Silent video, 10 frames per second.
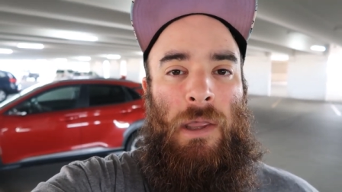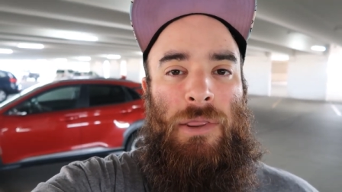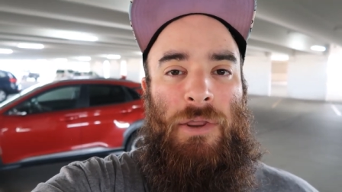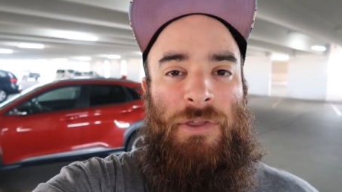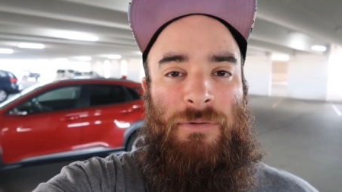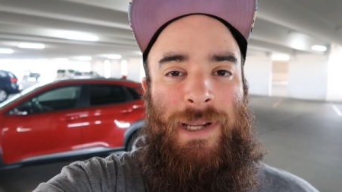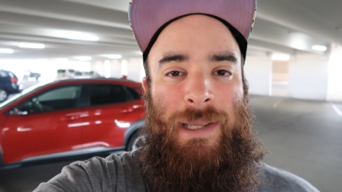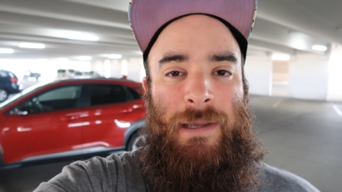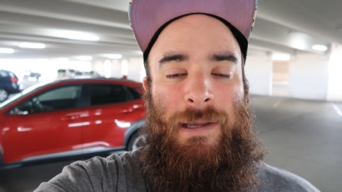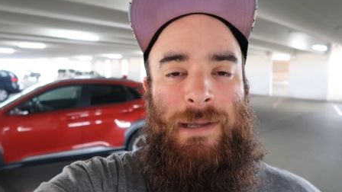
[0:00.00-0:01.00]
the
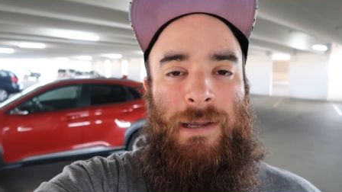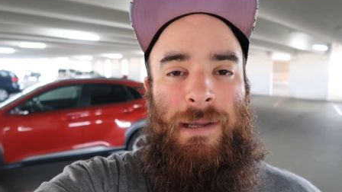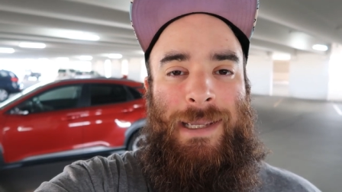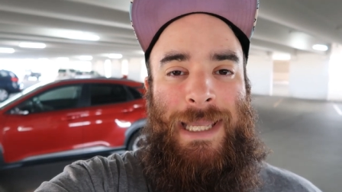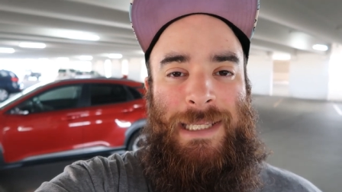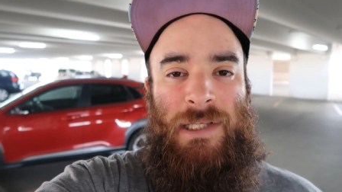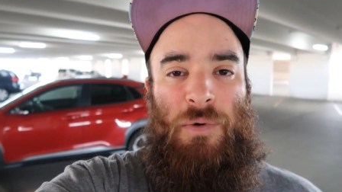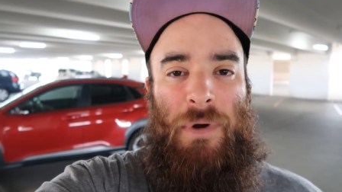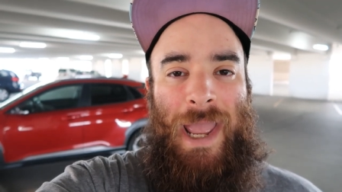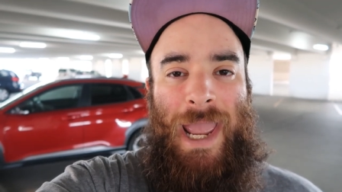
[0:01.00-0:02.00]
three gets
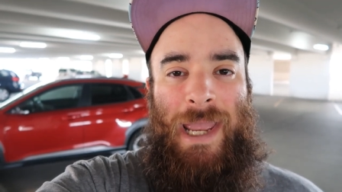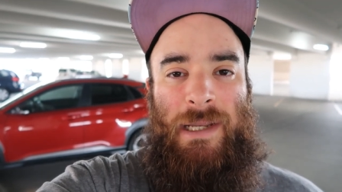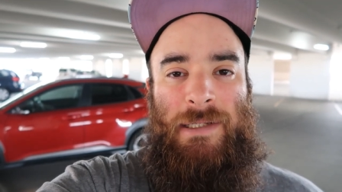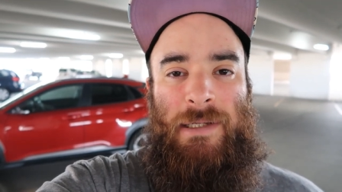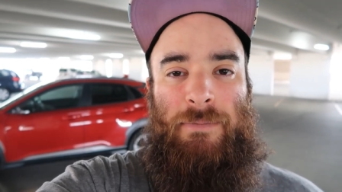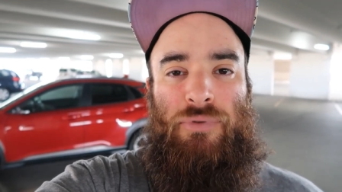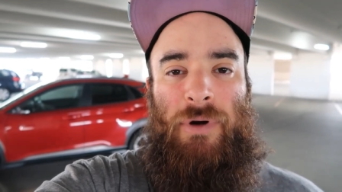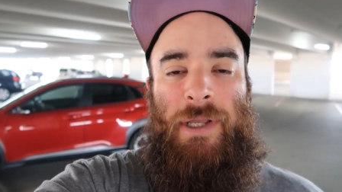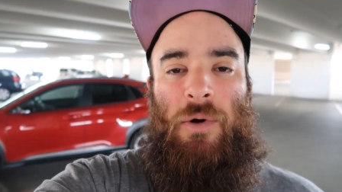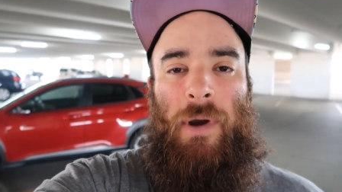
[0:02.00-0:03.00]
into a hand
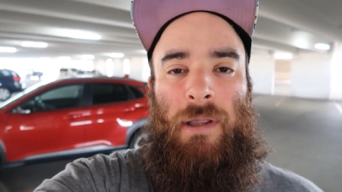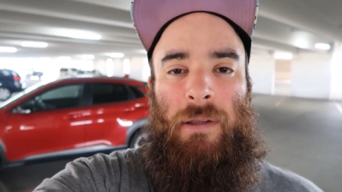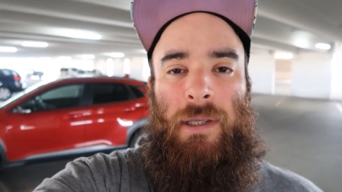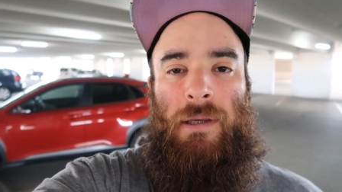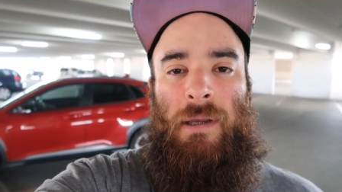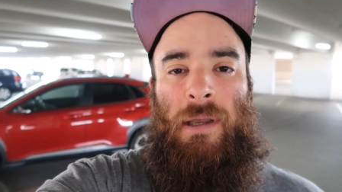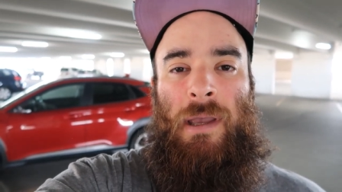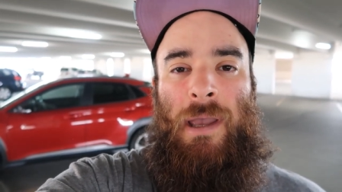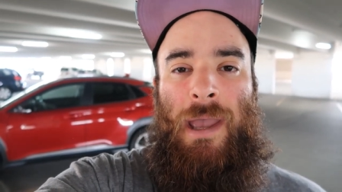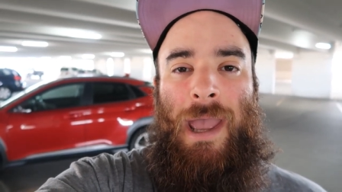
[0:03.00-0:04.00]
pretty quickly
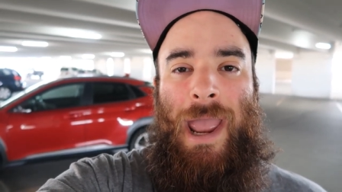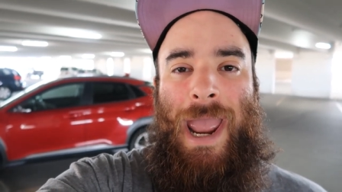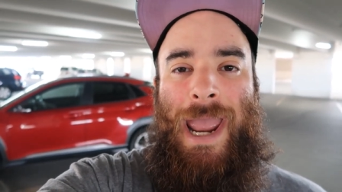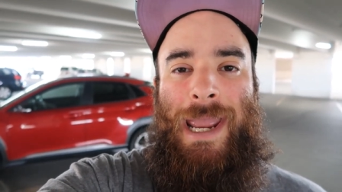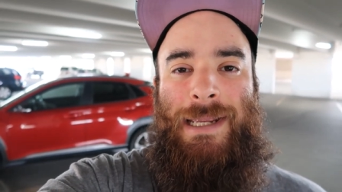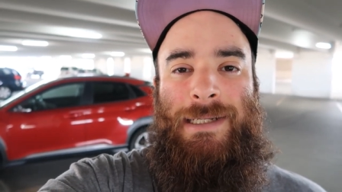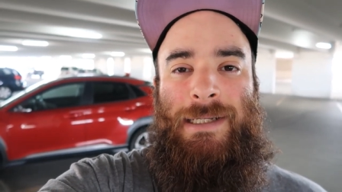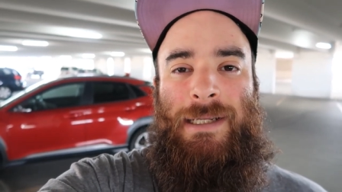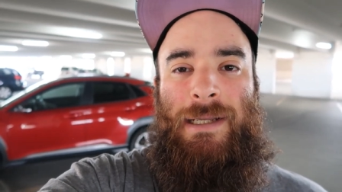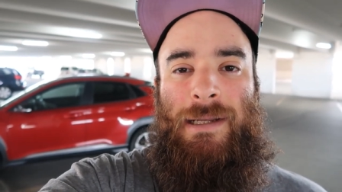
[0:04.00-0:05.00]

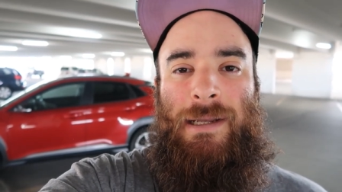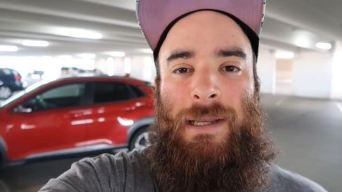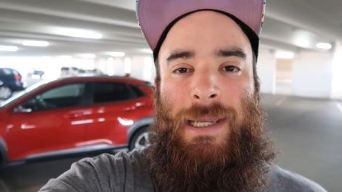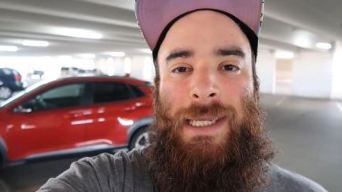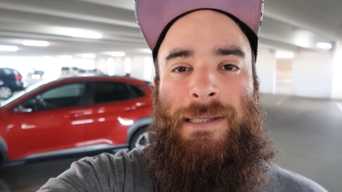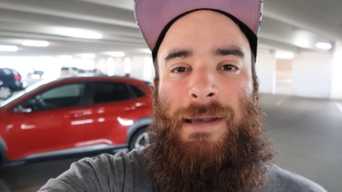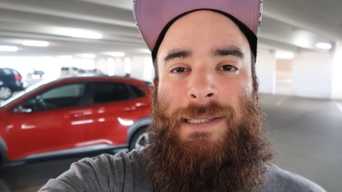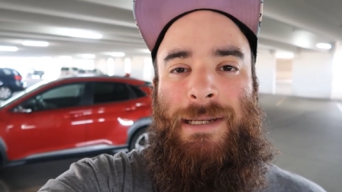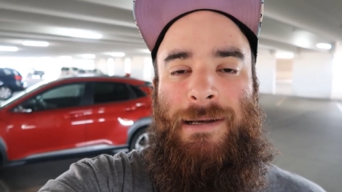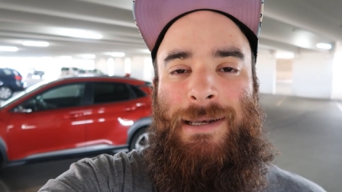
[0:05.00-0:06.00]
and he
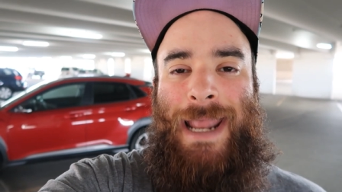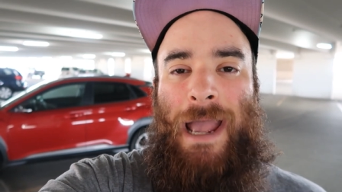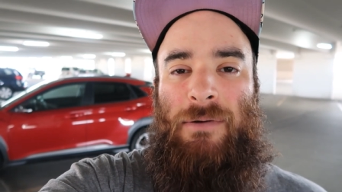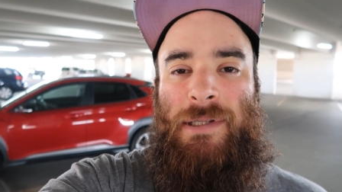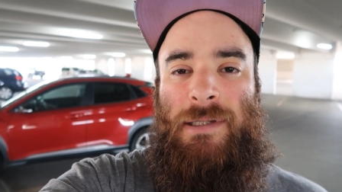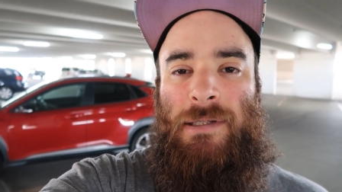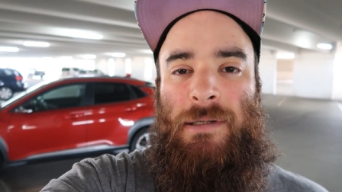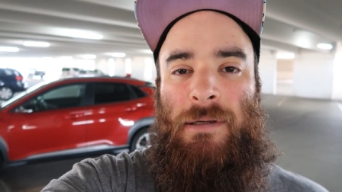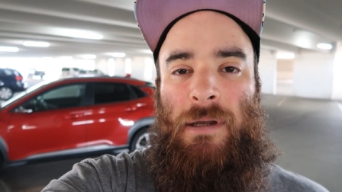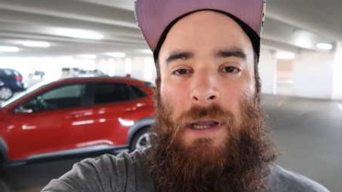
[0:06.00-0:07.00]
doesn't announce
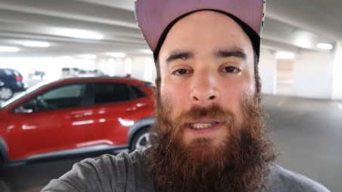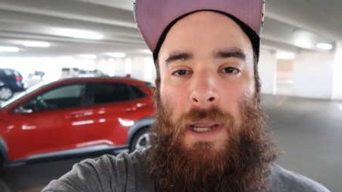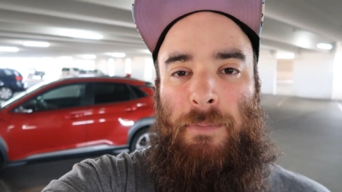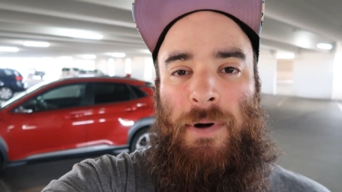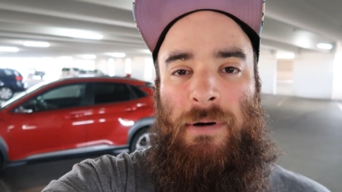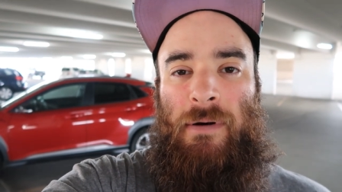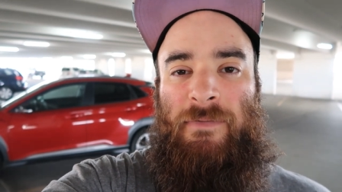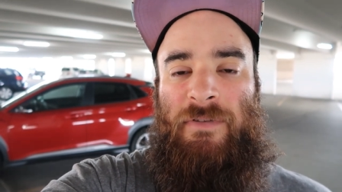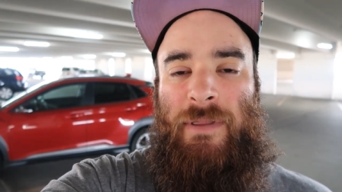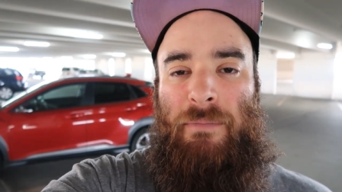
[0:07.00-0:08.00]
a number
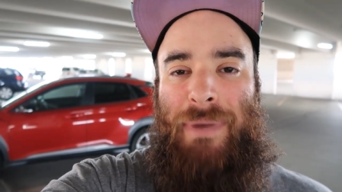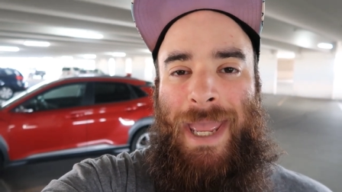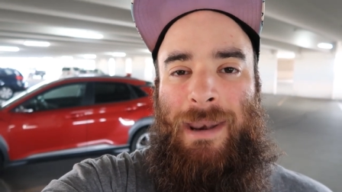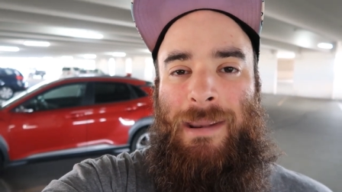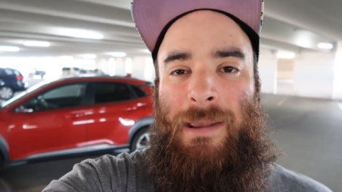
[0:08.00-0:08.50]
for the bet